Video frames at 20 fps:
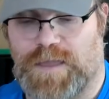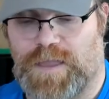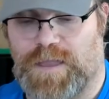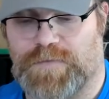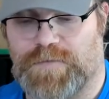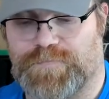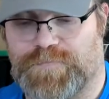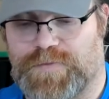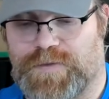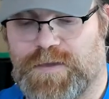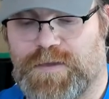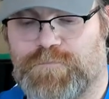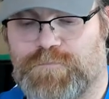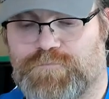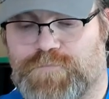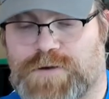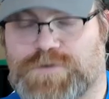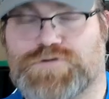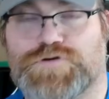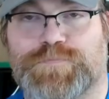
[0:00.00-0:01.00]
and the
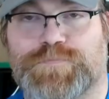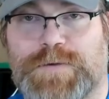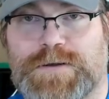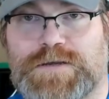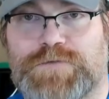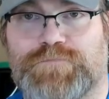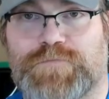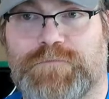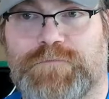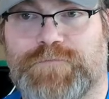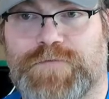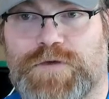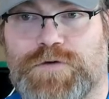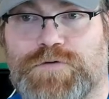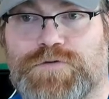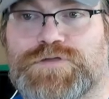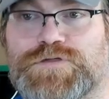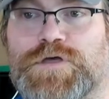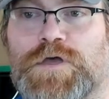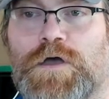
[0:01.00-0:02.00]
retrospective
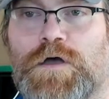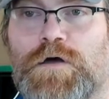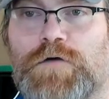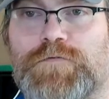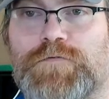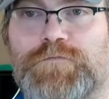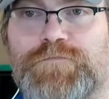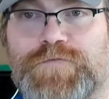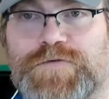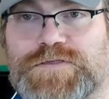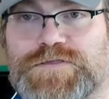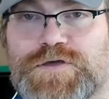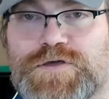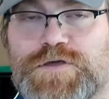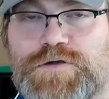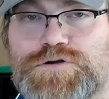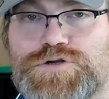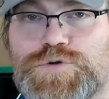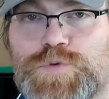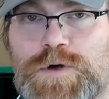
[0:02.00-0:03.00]
reviews for fiscal
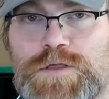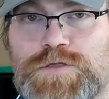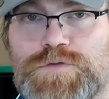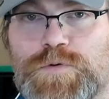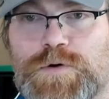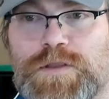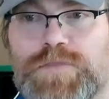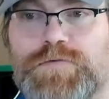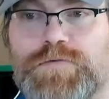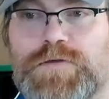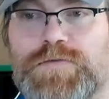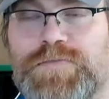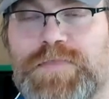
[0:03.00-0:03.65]
year 2023.